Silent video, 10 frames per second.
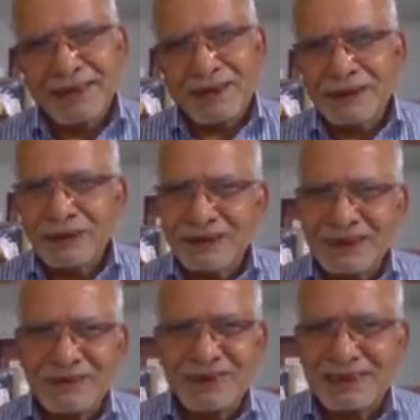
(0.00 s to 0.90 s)
Although
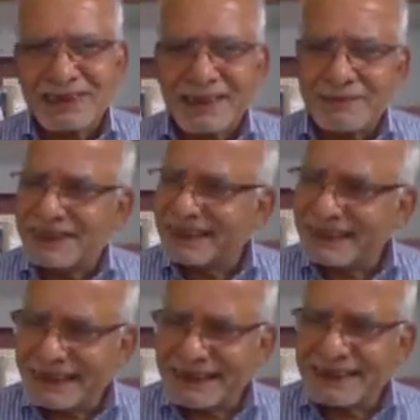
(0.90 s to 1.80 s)
this was established
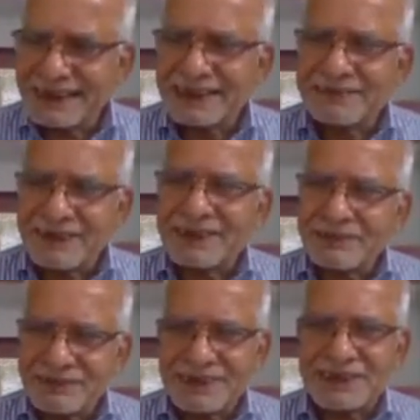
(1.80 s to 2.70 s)
in 1895,
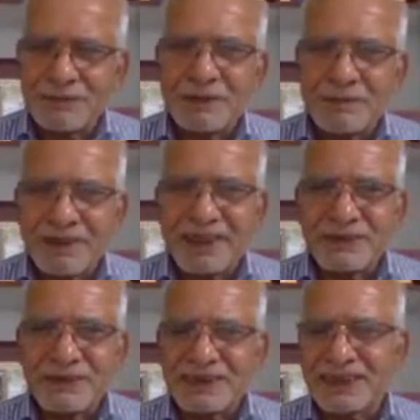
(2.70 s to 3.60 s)
the first Nobel
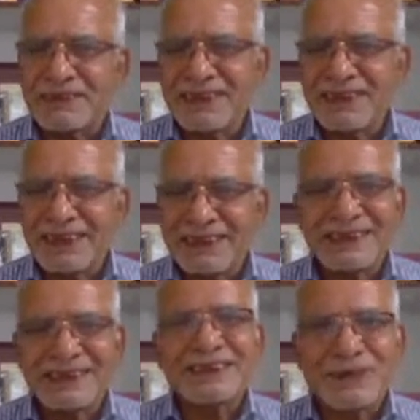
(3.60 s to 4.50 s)
Prize was given in
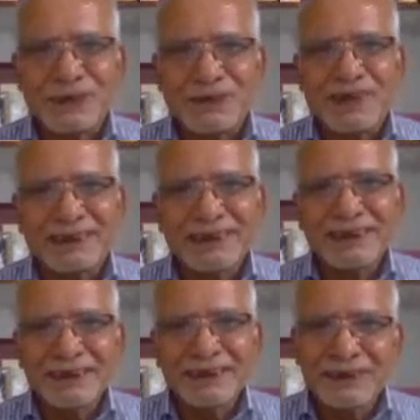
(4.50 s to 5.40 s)
1901.
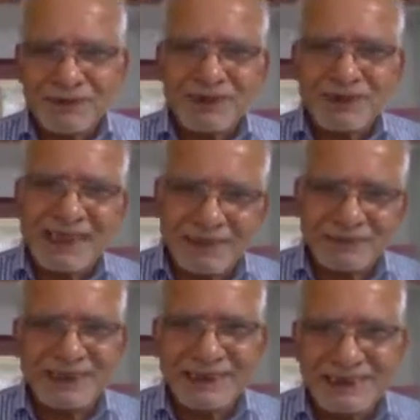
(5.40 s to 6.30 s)
You know what was
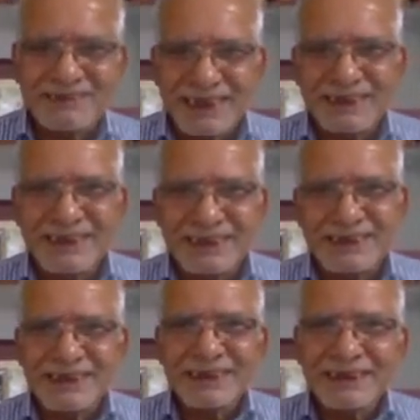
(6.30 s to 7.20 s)
happening in his five
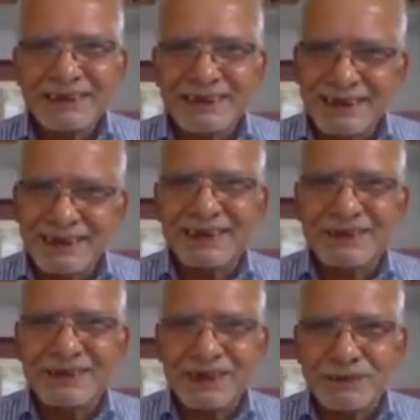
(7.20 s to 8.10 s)
years? The
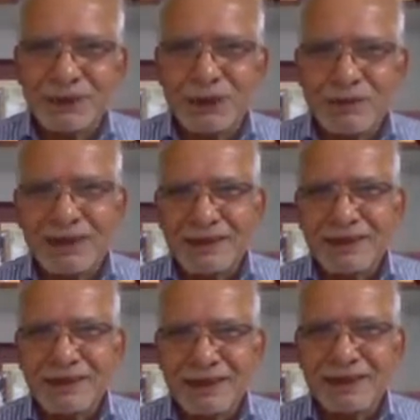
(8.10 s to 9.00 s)
relatives of
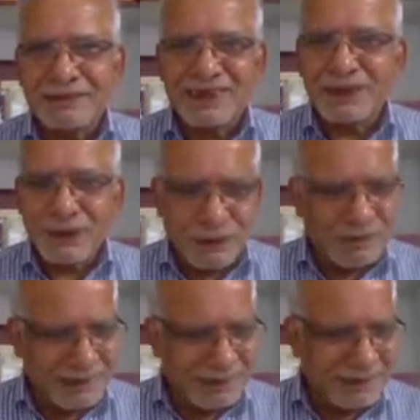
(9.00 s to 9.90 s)
Nobel, Alfred
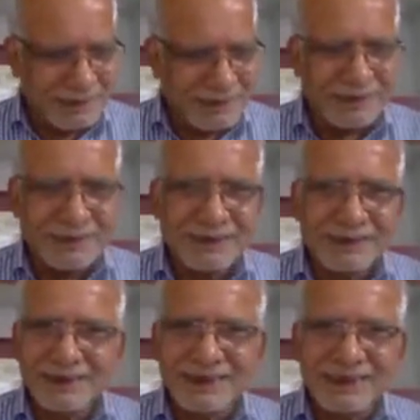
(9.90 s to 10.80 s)
Nobel,
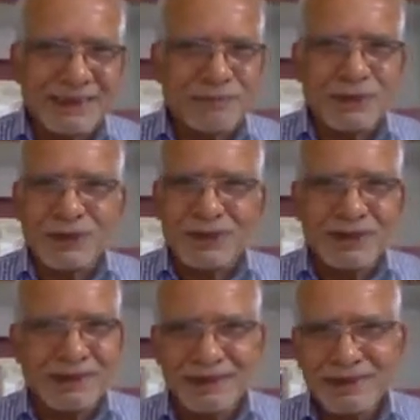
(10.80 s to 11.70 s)
uh, they disapproved
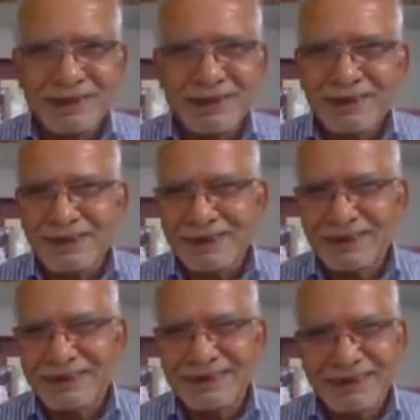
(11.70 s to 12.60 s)
uh,
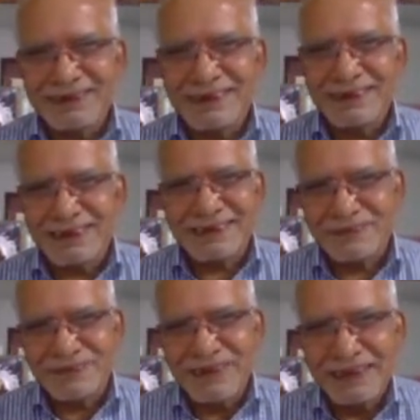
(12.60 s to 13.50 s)
uh, this
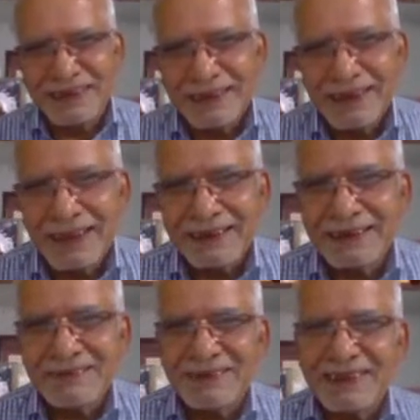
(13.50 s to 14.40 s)
his will
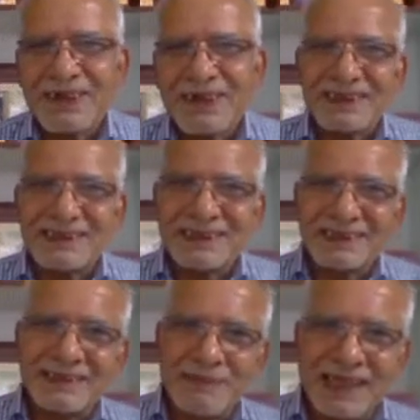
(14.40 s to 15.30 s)
and they were
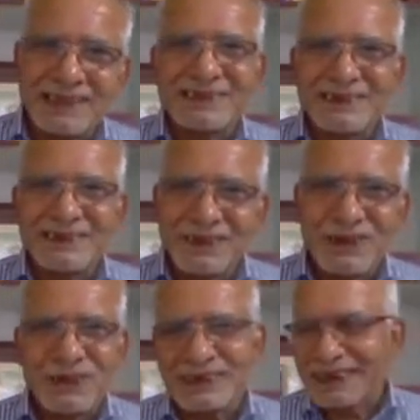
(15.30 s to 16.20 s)
contesting the battles in the
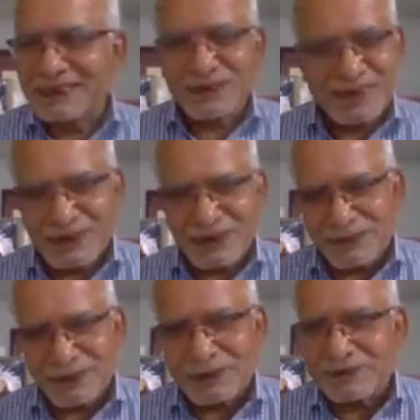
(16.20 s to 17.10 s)
courts and so on and so
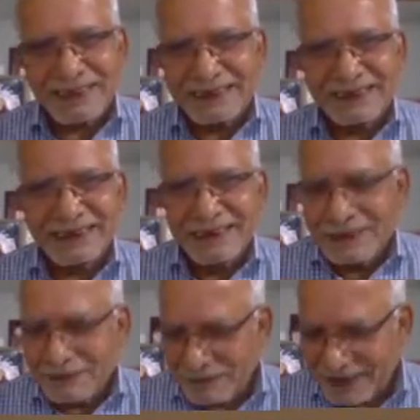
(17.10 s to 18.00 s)
forth. Though finally,
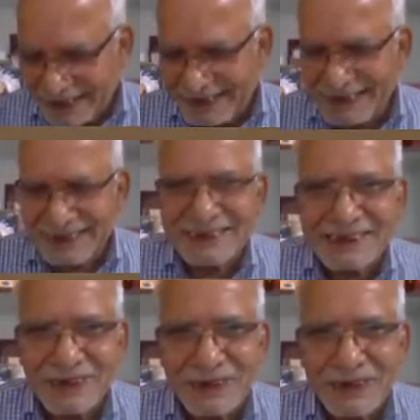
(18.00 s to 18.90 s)
by
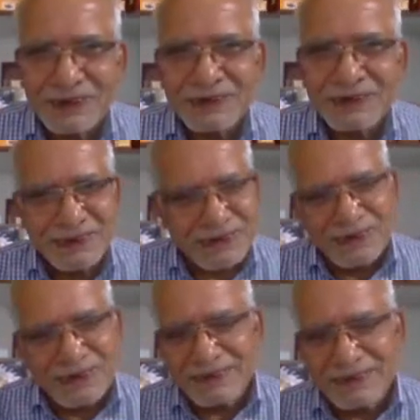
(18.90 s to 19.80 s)

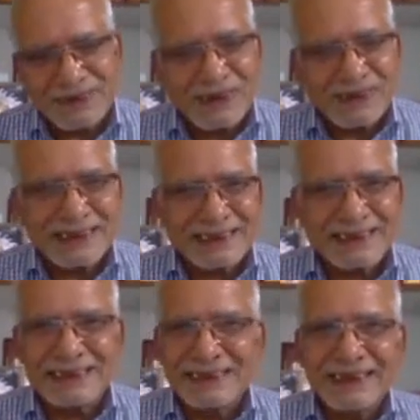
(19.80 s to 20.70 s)
1900, it was all
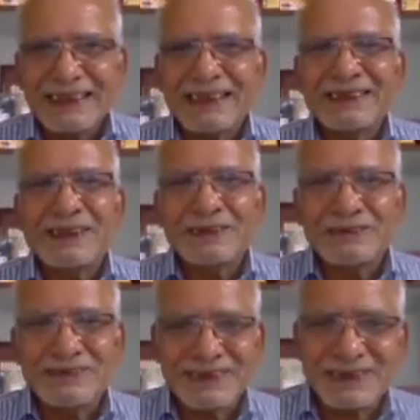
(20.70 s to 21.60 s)
settled, and you have
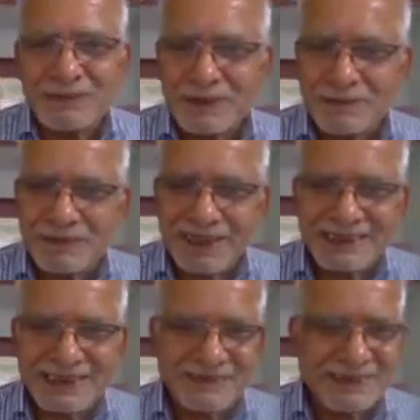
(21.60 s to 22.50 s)
the first Nobel
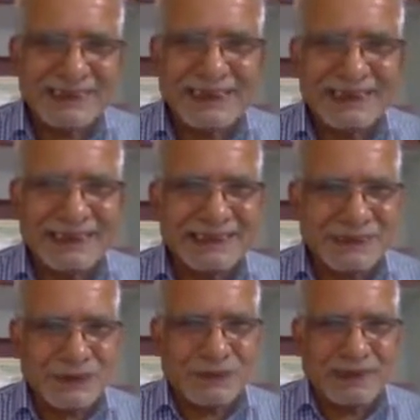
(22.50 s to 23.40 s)
Prize given in
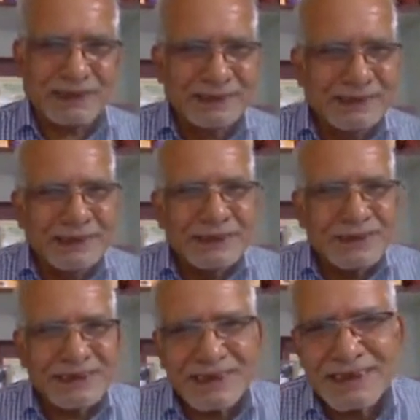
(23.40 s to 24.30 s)
1901.
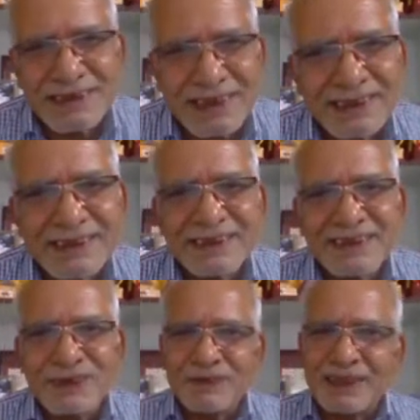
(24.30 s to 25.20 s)
So since
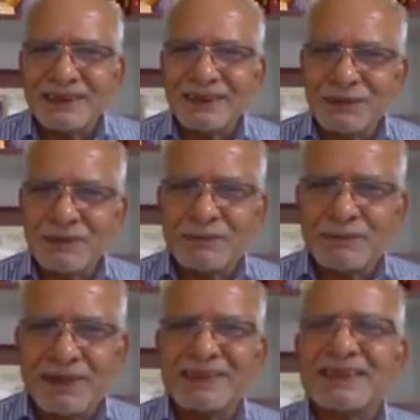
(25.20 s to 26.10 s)
1901, the Nobel
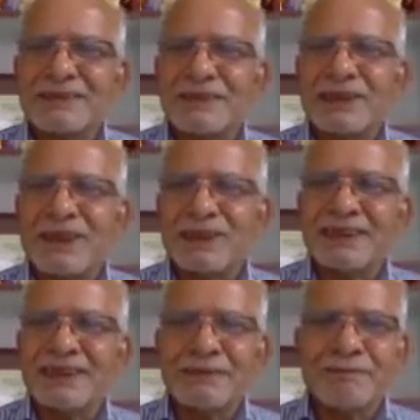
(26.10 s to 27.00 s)
Prize has been
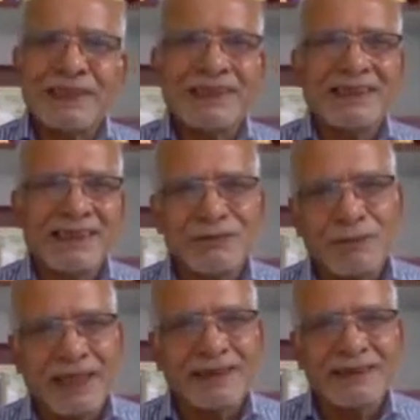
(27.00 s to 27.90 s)
honoring men and
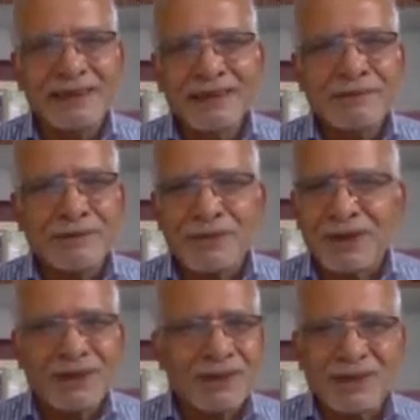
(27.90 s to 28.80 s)
women from
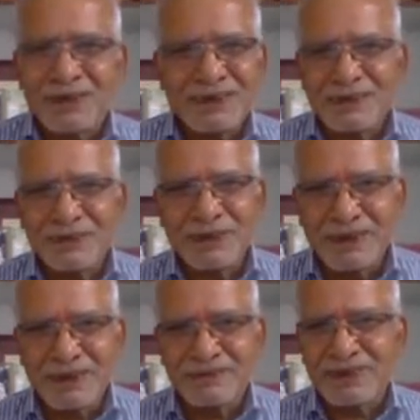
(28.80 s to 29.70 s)
all corners of the
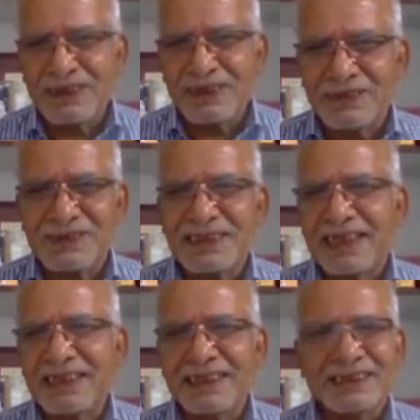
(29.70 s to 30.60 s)
world for
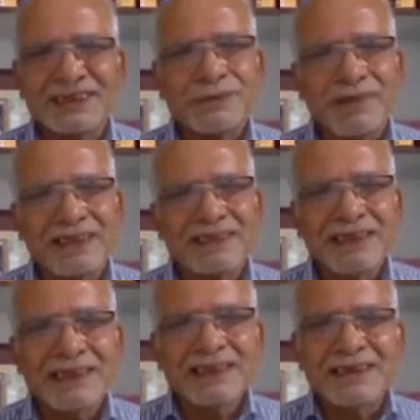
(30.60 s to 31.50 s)
outstanding achievements
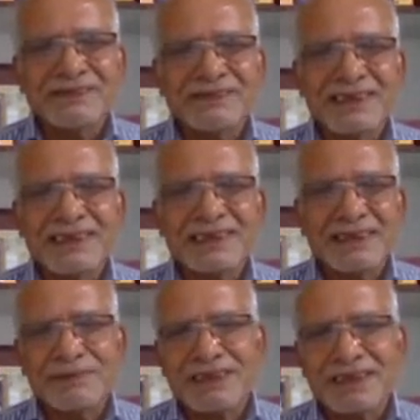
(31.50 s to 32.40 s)
in physics,
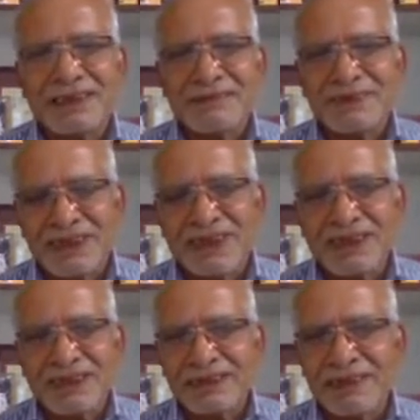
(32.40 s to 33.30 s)
chemistry,
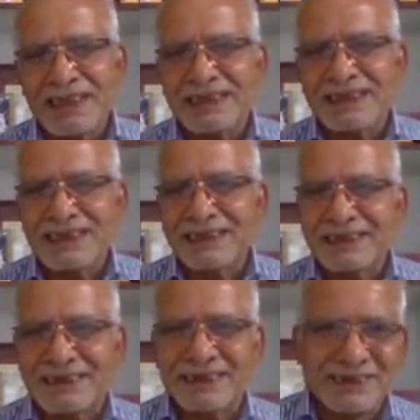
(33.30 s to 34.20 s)
physiology, medicine,
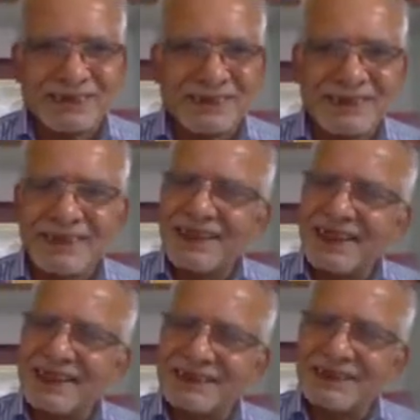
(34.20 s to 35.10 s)
literature,
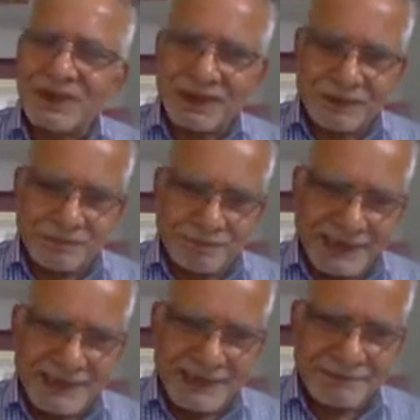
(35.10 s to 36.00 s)
and the work of
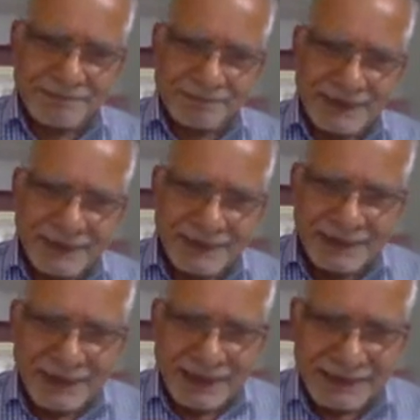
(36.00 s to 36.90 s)
peace.
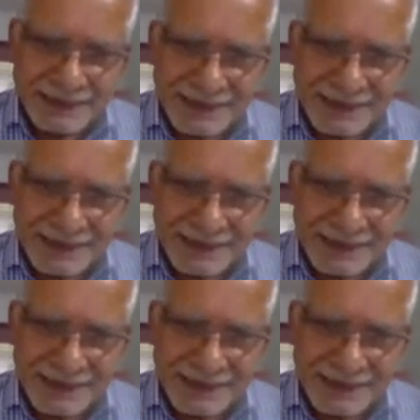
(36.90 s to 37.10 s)
And the